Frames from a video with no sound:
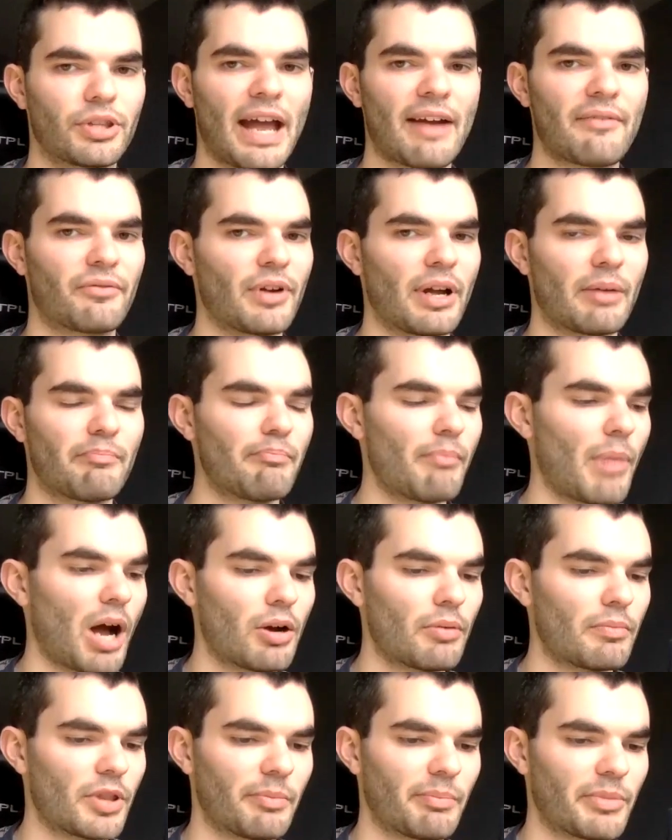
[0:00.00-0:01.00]

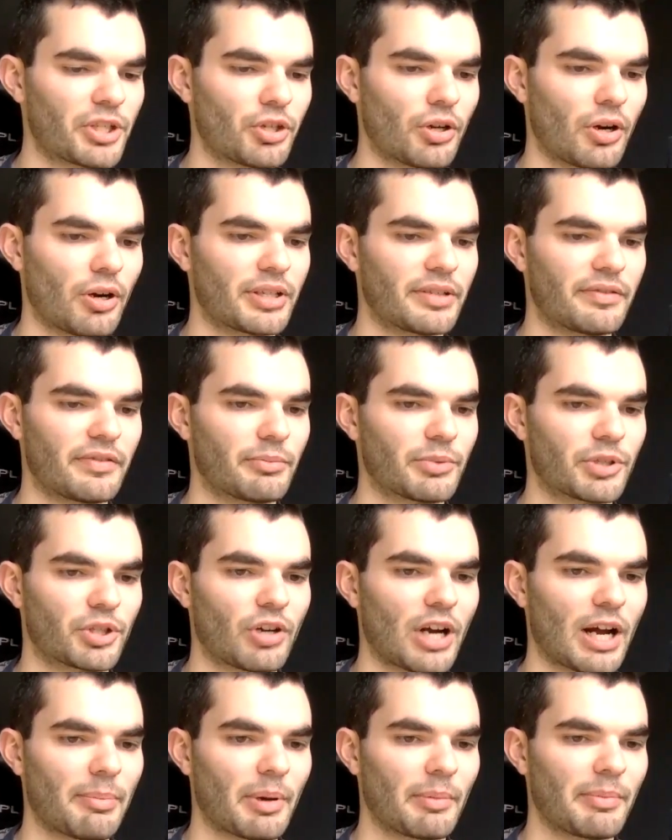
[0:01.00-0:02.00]
the majority of it was
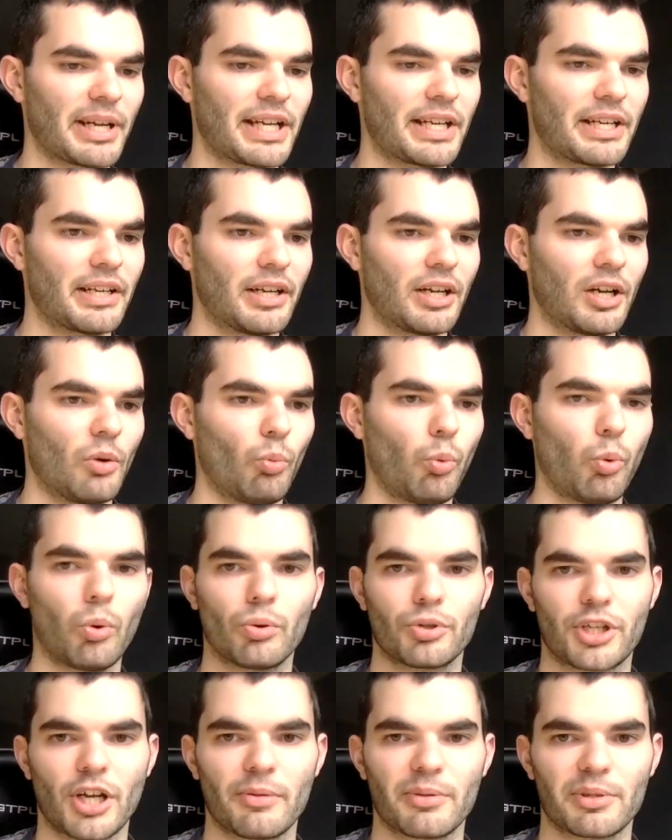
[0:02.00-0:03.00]
crap. I mean,
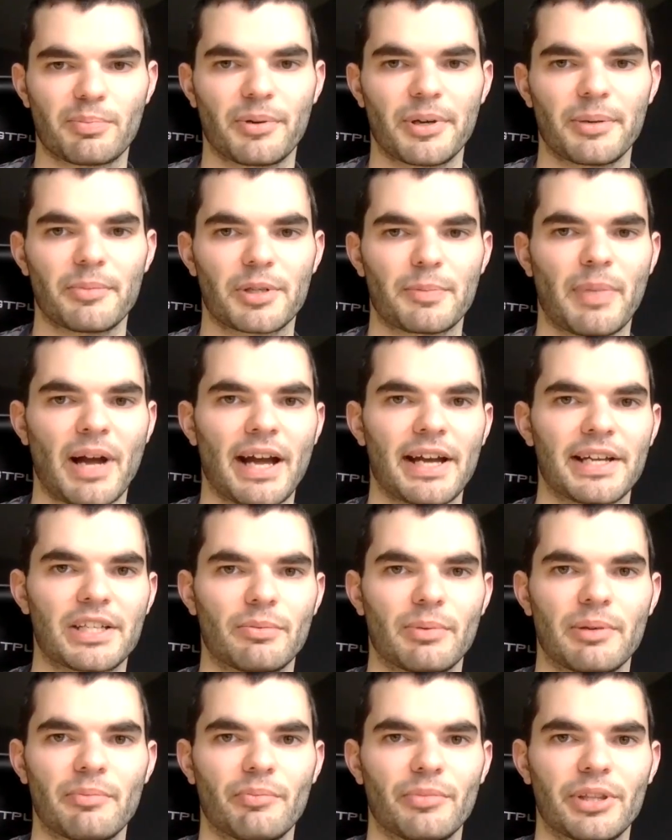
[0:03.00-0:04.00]
Warzone was pretty much pay to
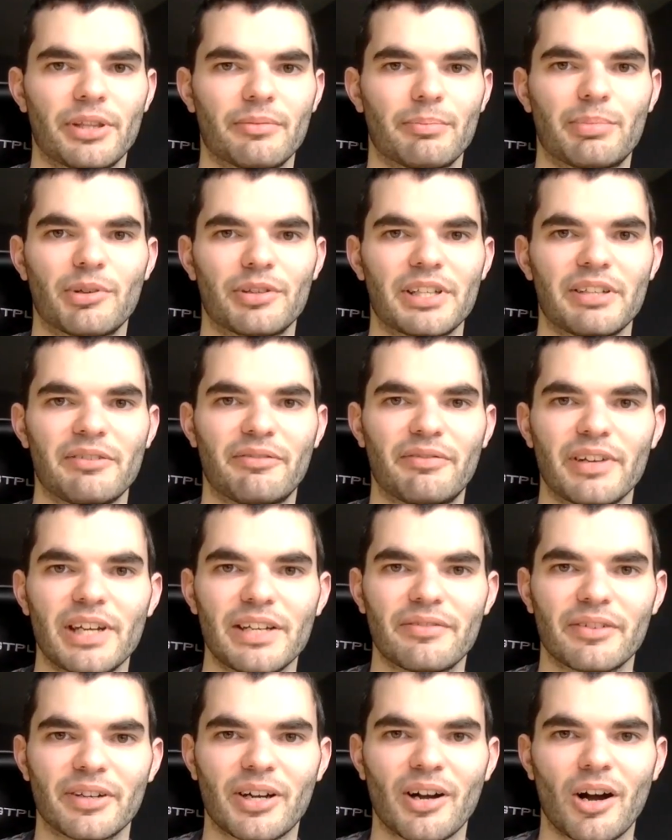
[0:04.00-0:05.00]
win with the bloody
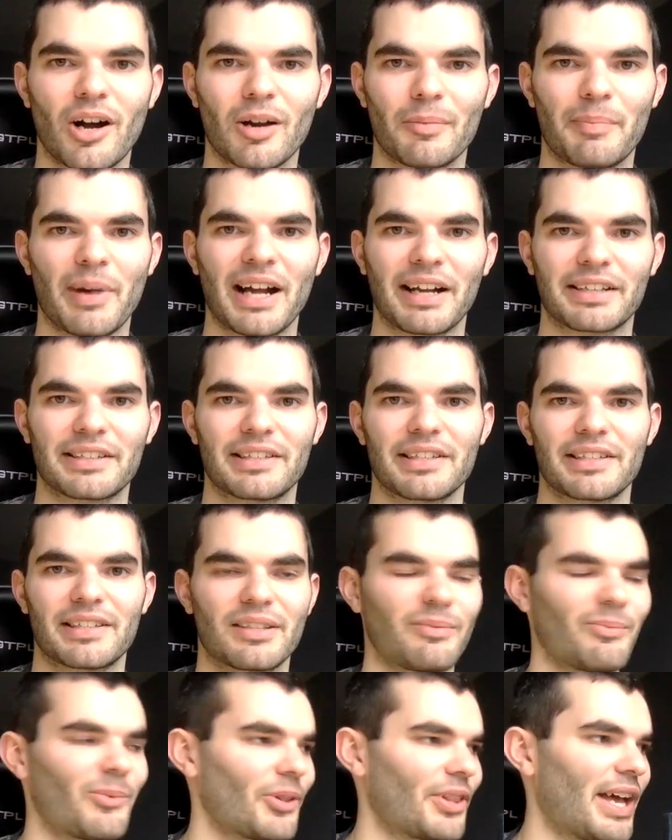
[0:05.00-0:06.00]
FIFA card pack
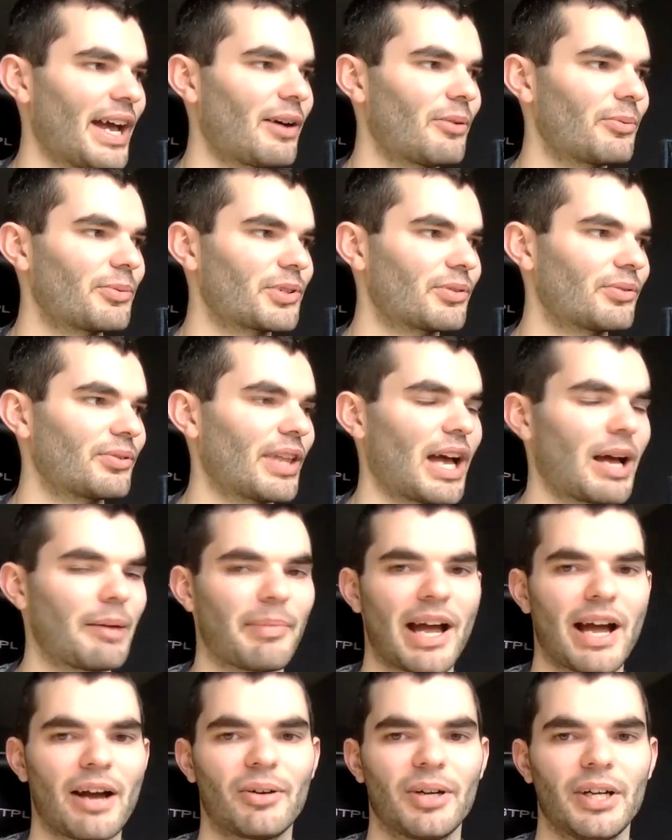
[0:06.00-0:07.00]
system. What the hell was all that
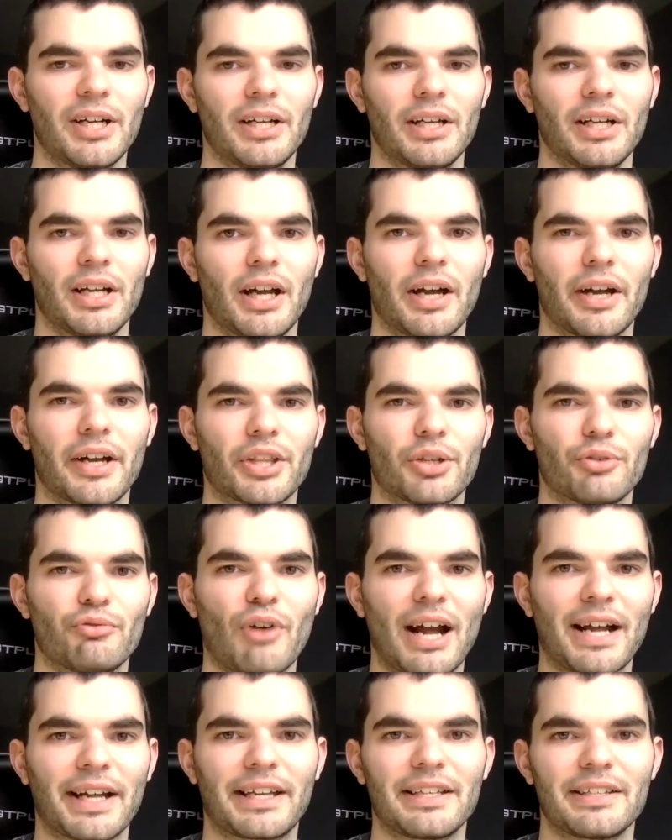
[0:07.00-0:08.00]
about? The
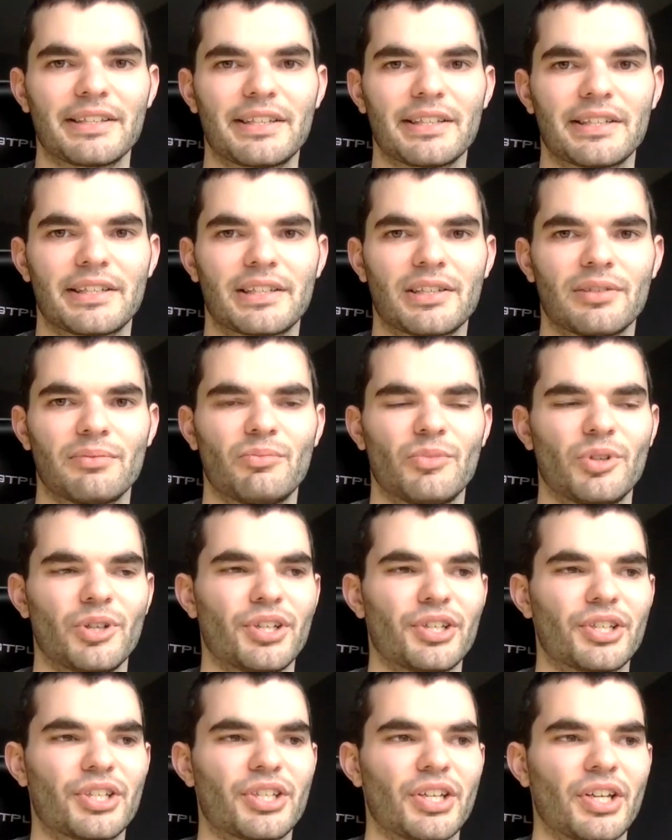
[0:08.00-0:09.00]
ranking system
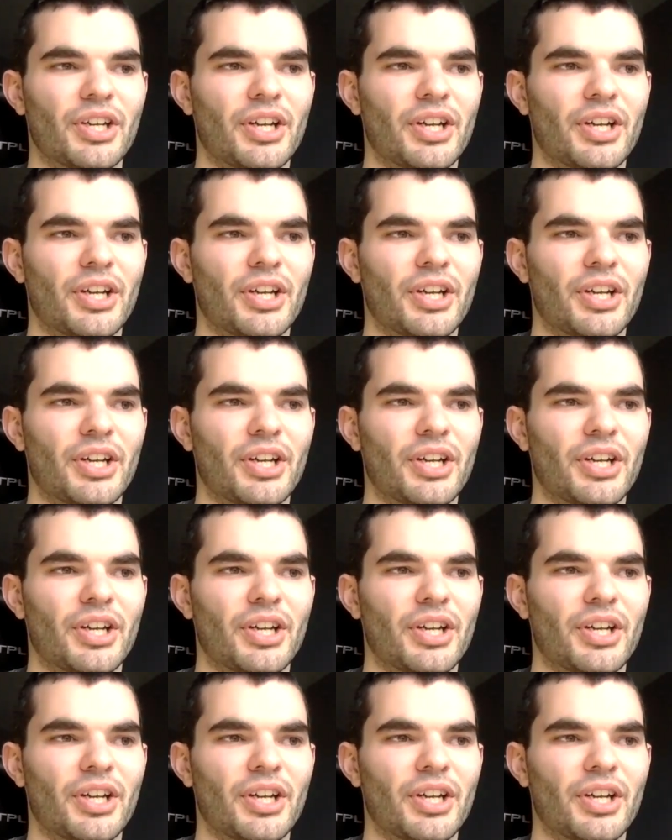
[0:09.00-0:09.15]
was